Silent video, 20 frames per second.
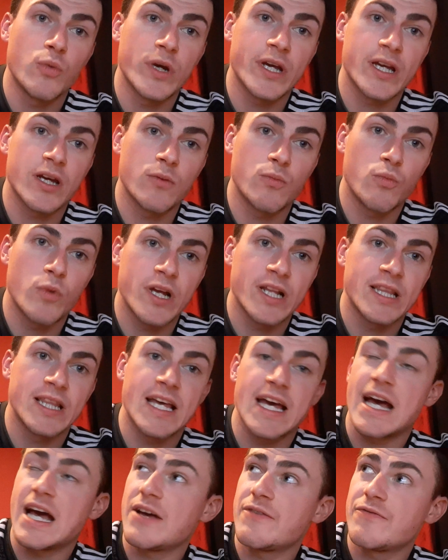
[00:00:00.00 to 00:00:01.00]
we can win
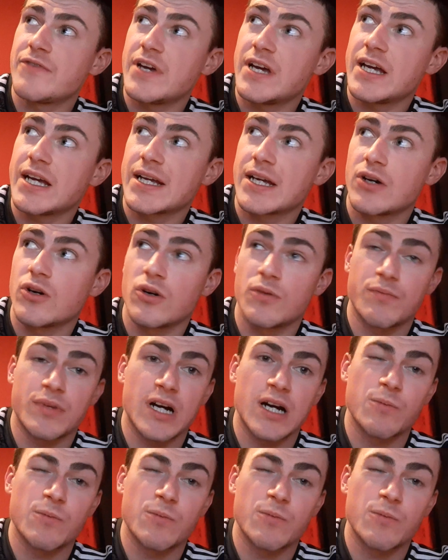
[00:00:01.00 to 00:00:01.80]
the FA Cup,